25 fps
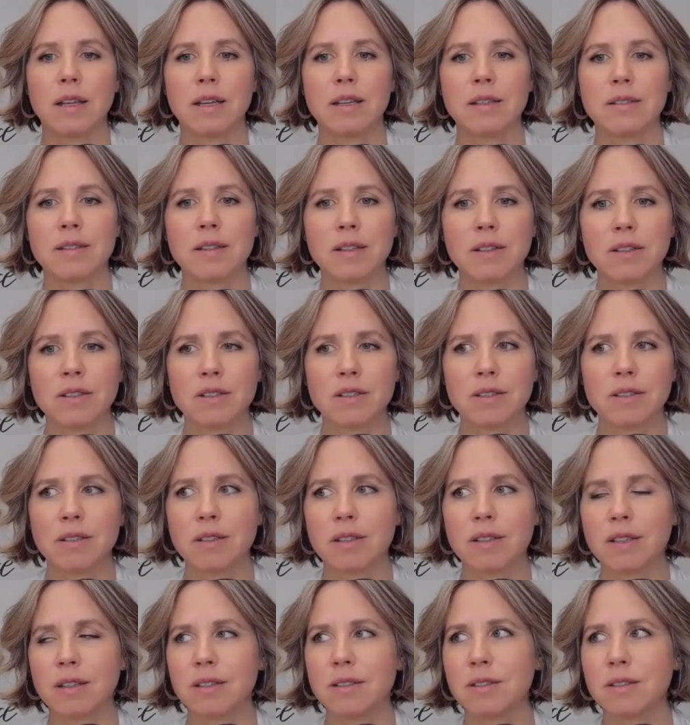is there so,
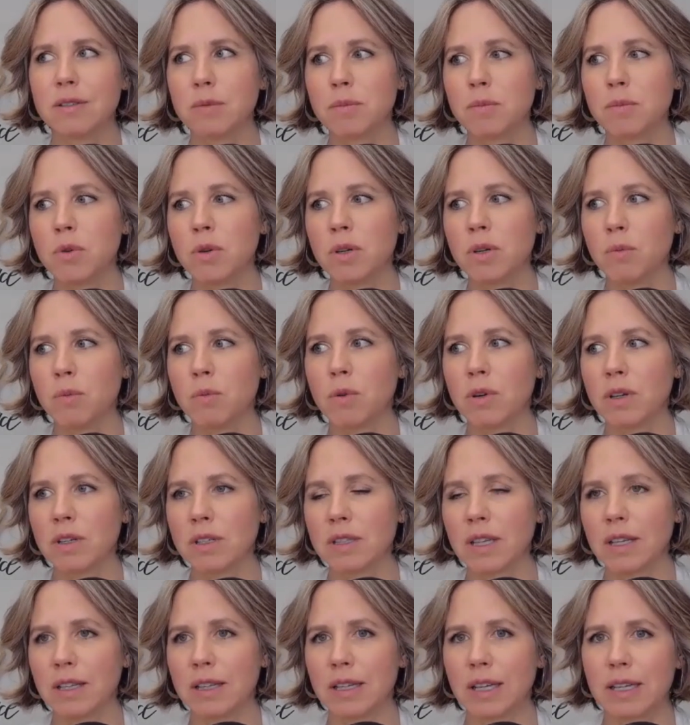is there more
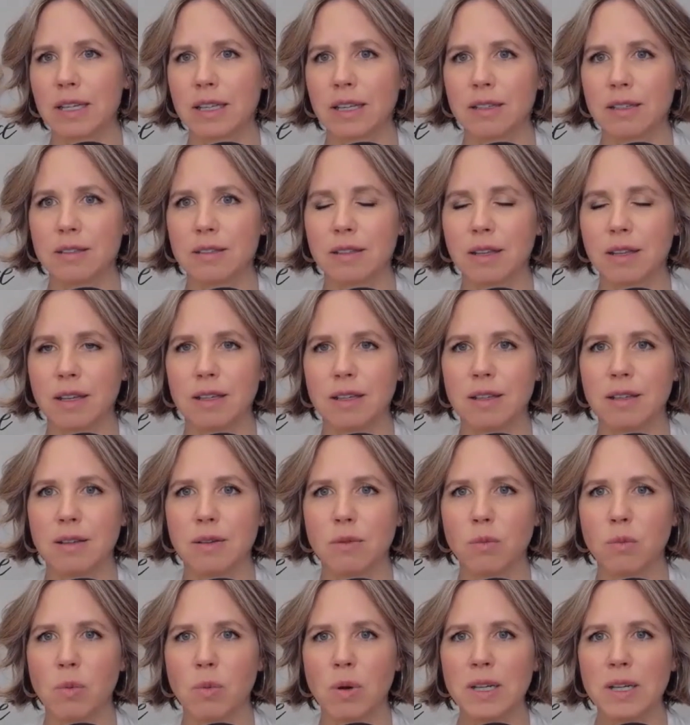work that like as it, uh,
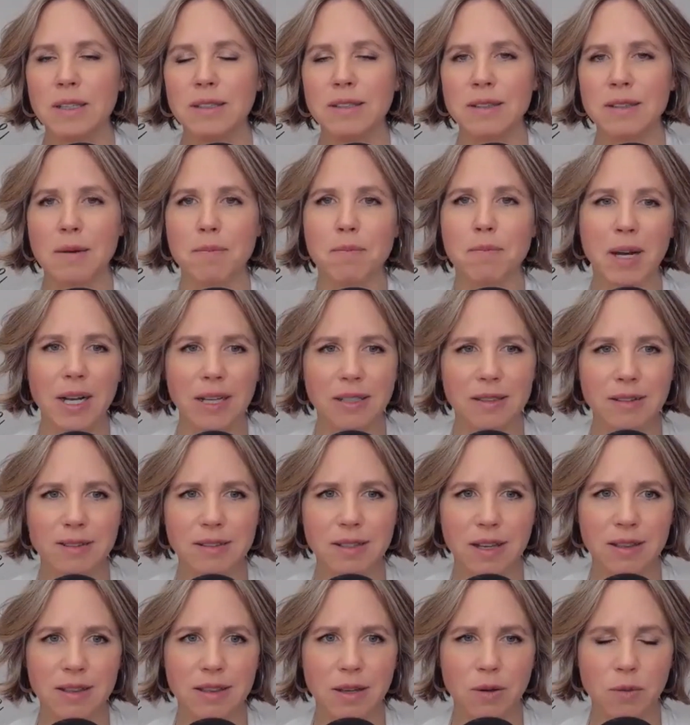what is the
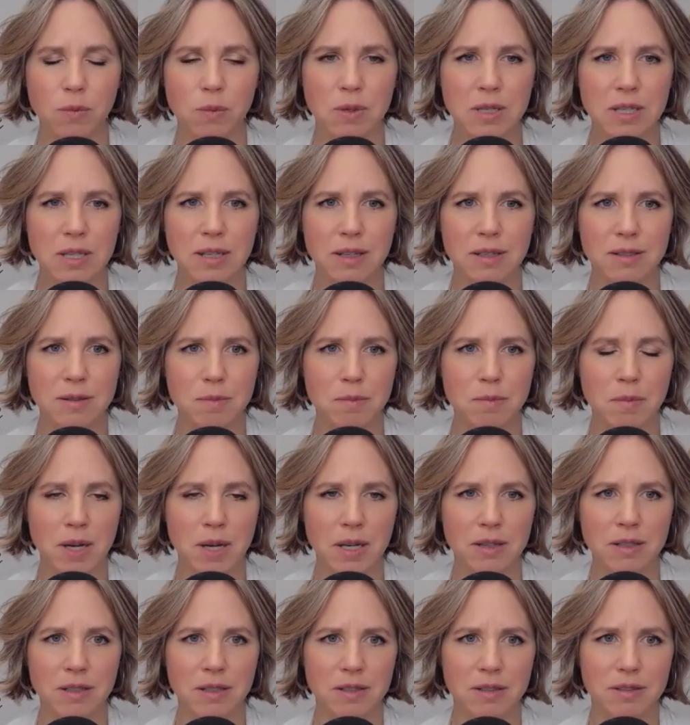mindset that we as
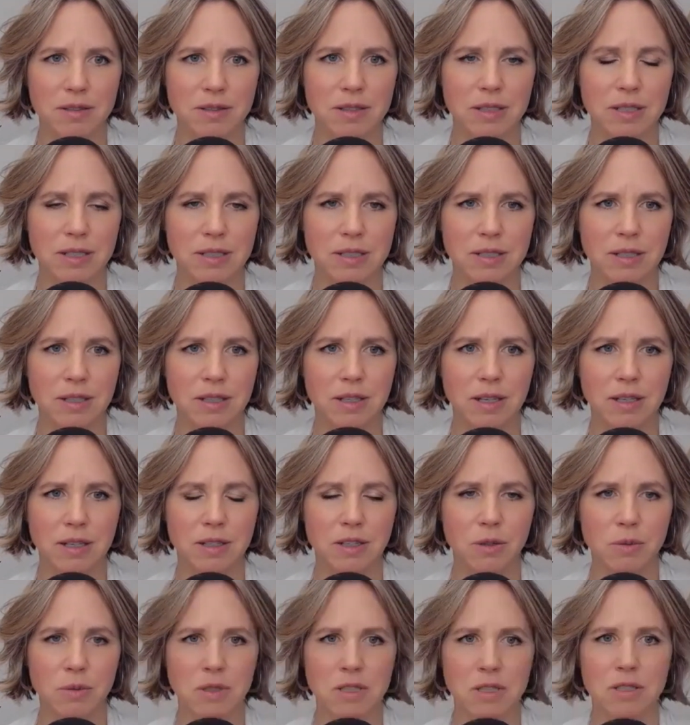mothers need to kind of
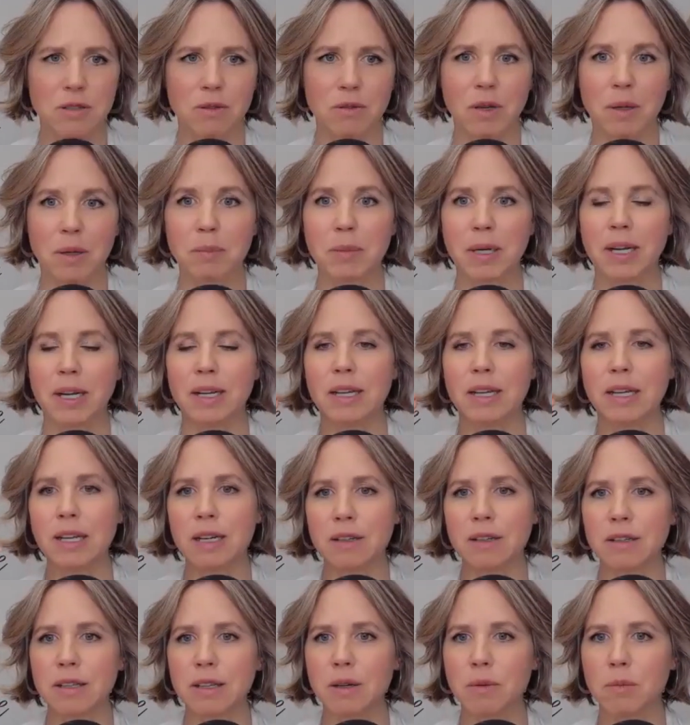go into i mean i
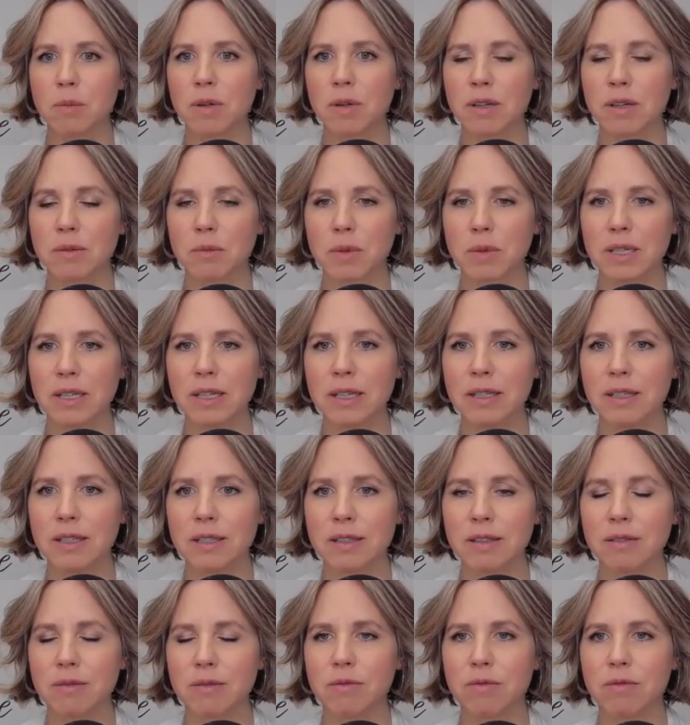hear that we're we need
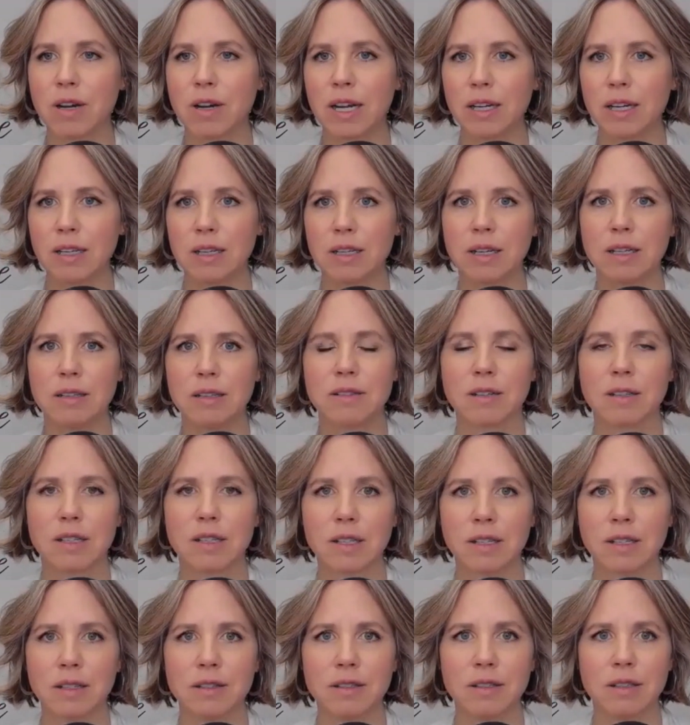to recognize our
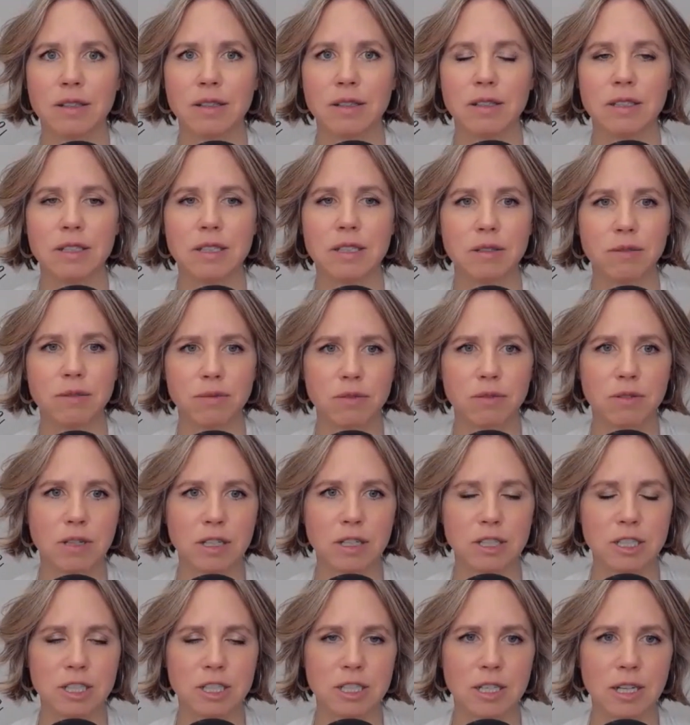kids are going to
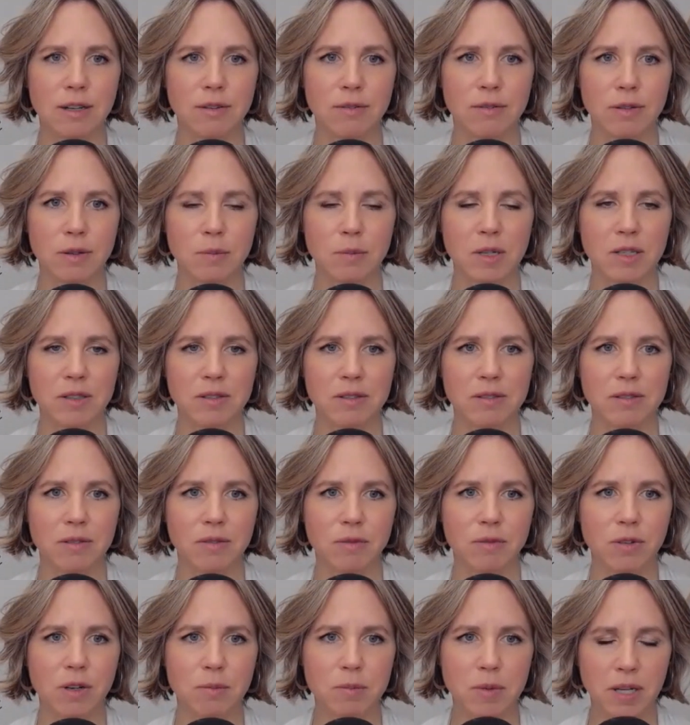differentiate from our
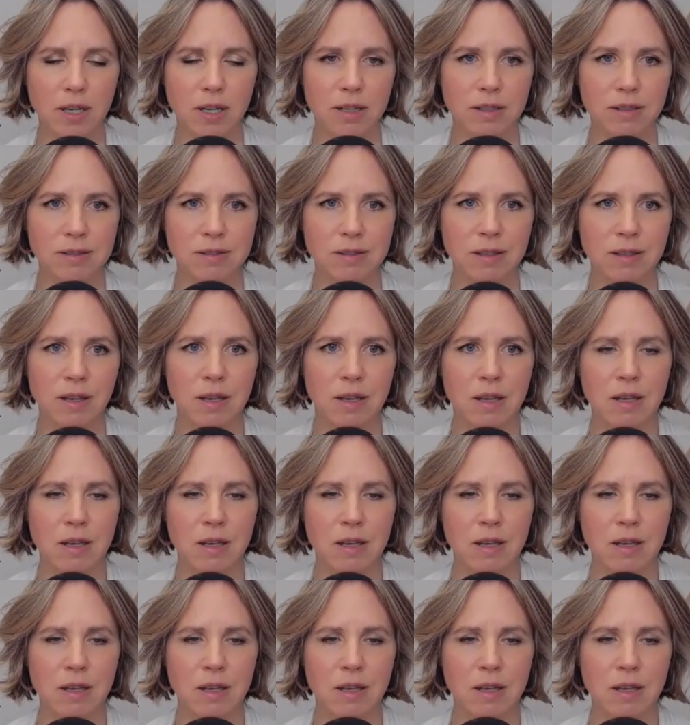from us